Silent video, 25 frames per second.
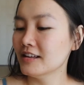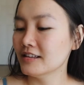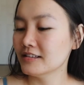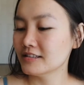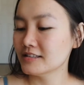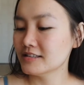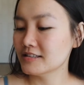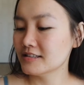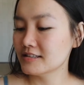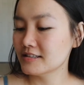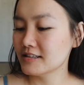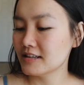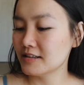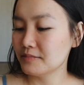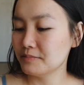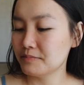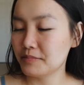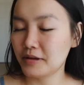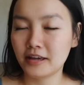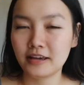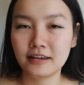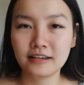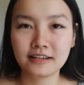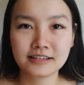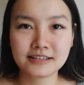This is in
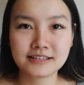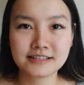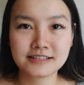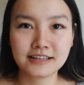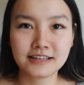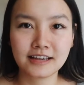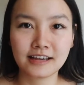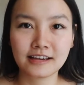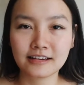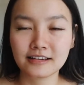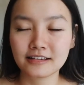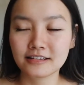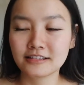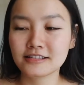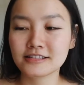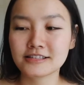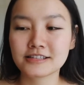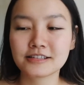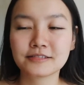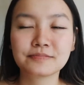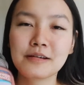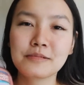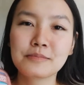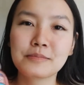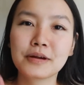pink sands.
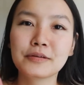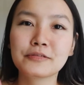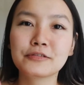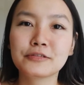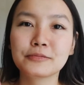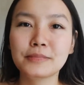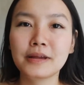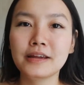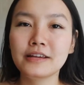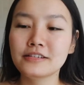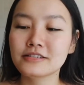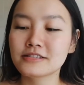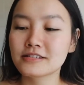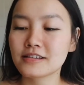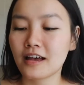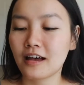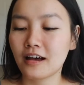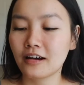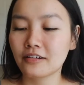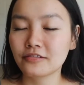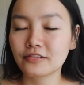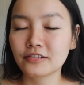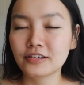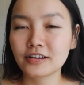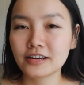My roommate used to
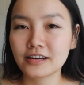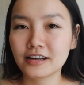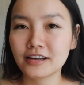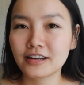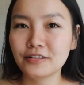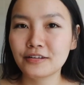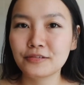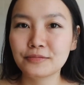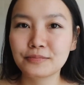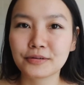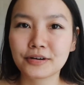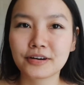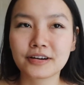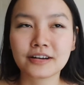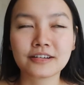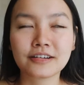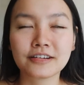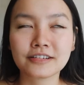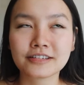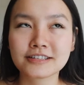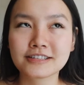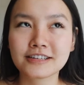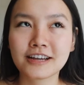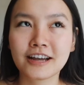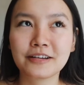have one and he would burn it
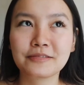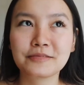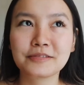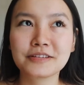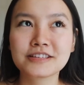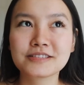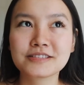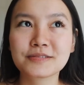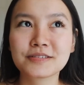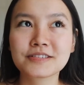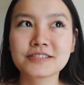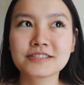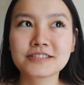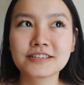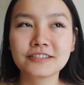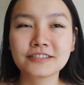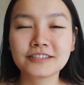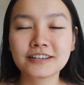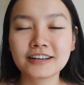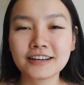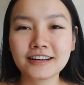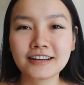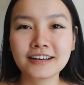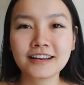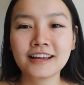all the time. It smells so
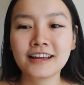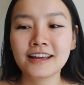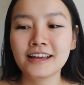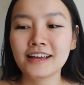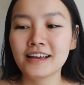good.